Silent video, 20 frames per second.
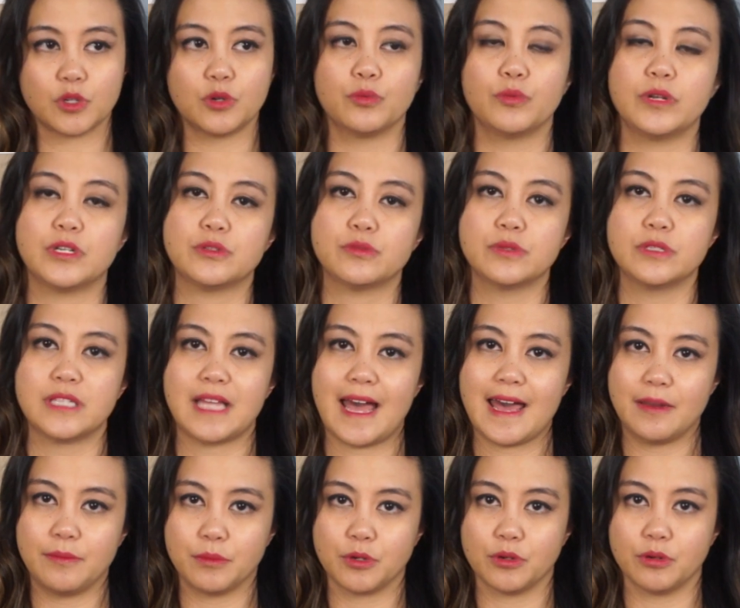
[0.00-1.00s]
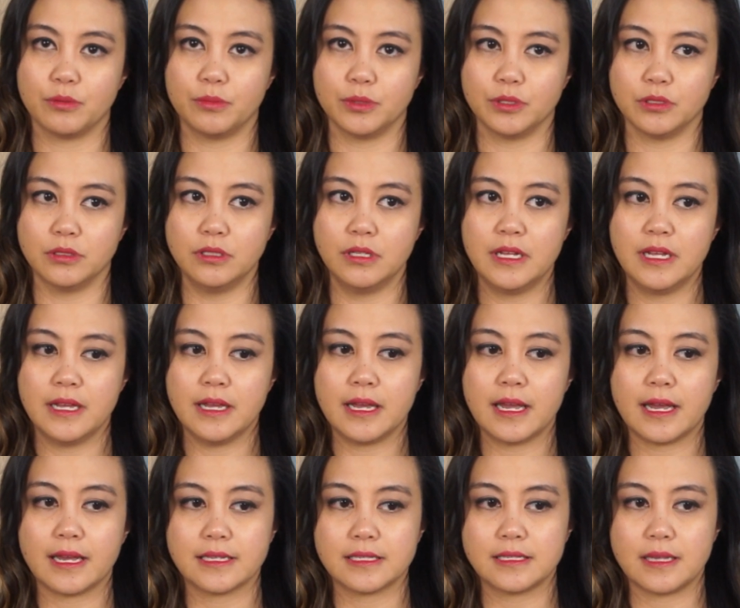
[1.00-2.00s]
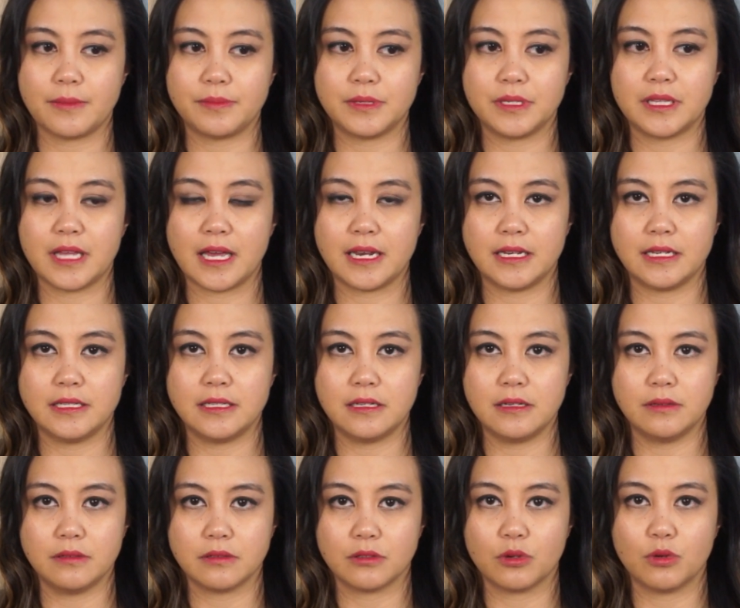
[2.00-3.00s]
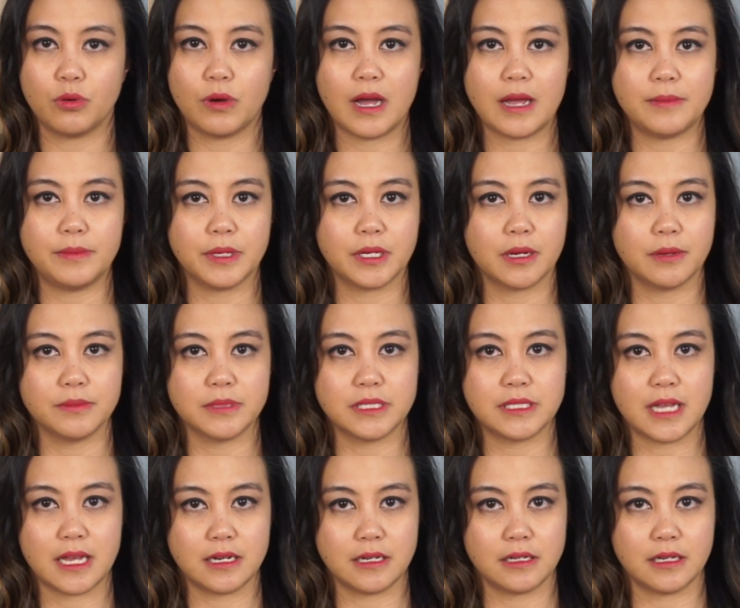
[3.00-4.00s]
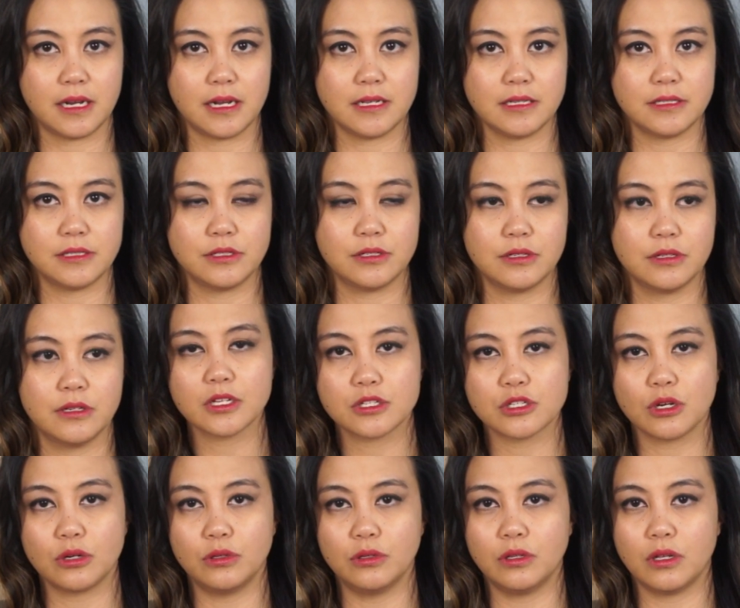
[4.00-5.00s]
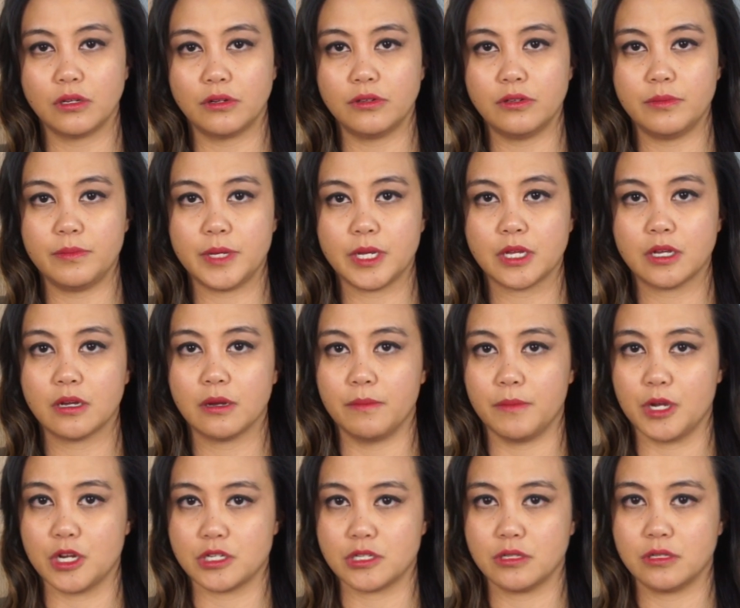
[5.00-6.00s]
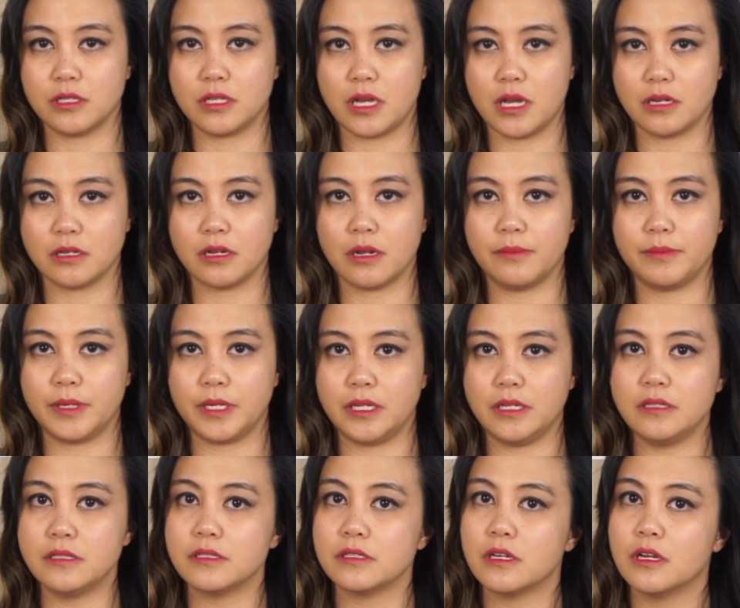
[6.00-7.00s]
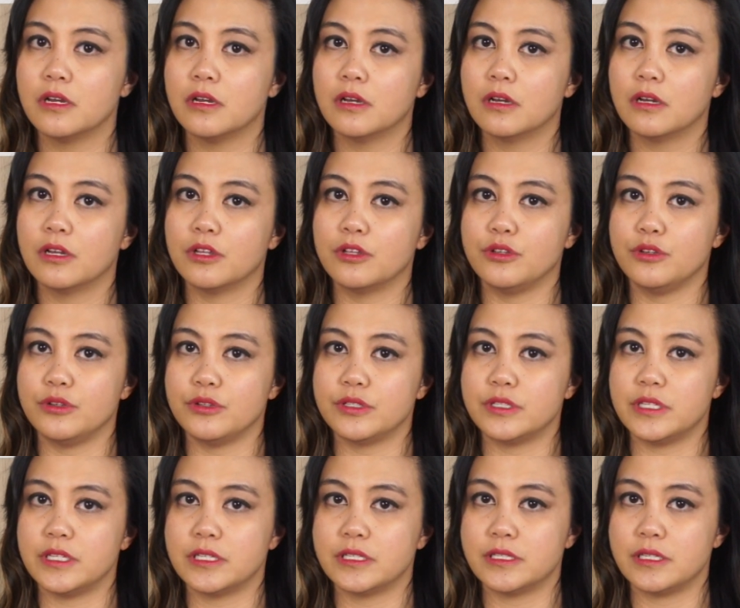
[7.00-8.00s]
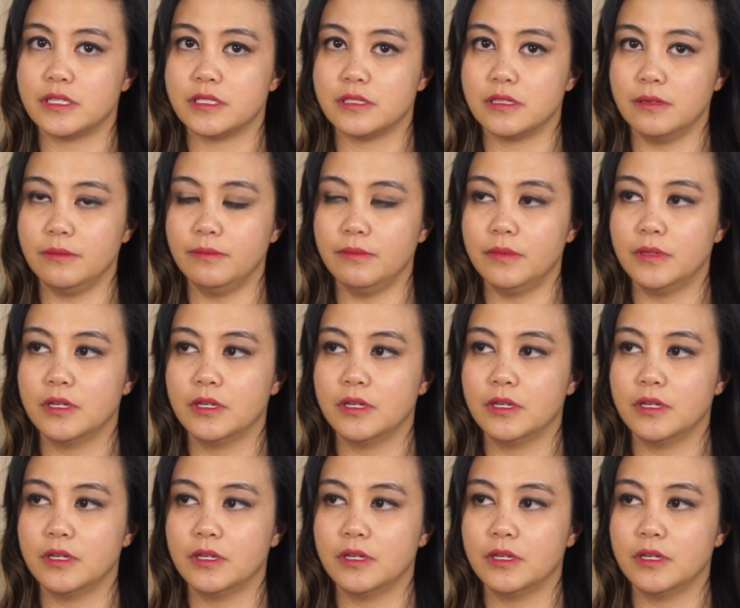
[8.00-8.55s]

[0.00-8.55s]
which was admirable, except that it didn't quite become standardized. So a lot of the big commercial yarn companies use this system,